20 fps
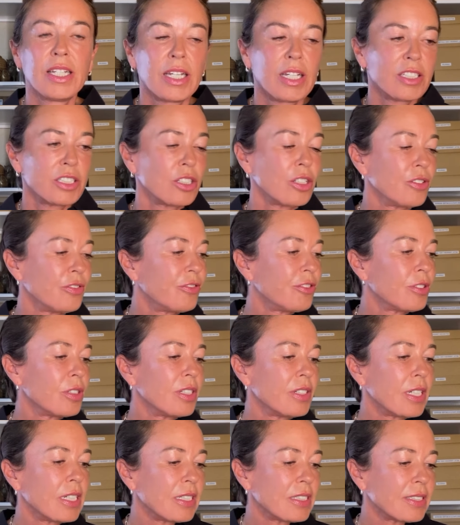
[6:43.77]
So for an
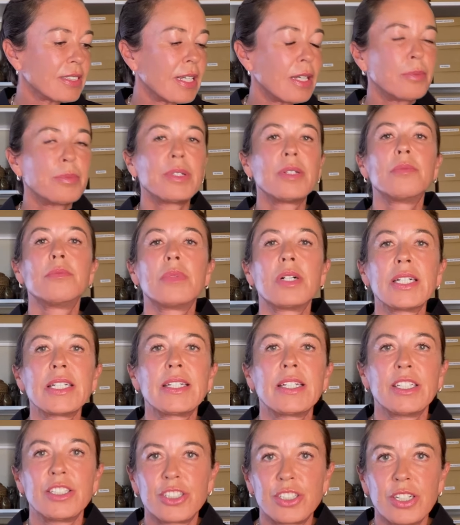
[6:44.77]
example, in my
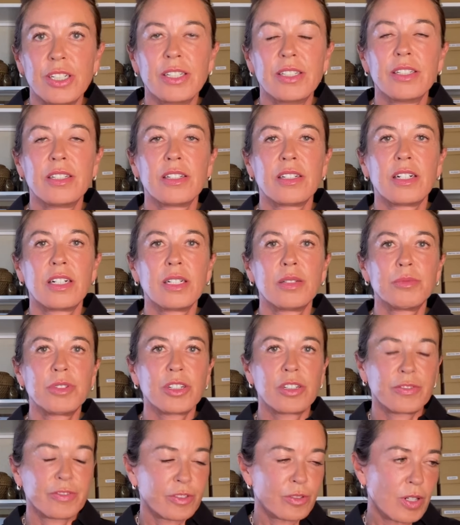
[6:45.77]
kitchen, I'm
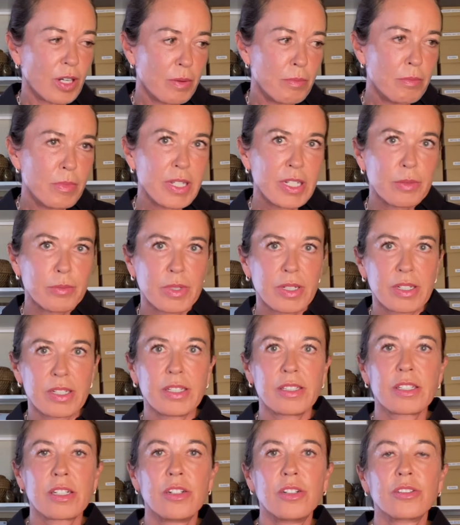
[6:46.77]
going for quite a
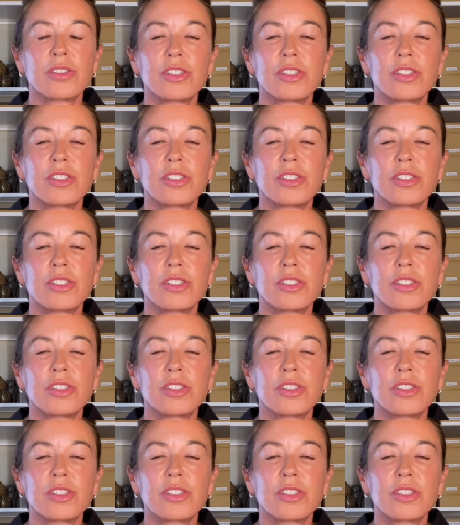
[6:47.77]
minimalist look.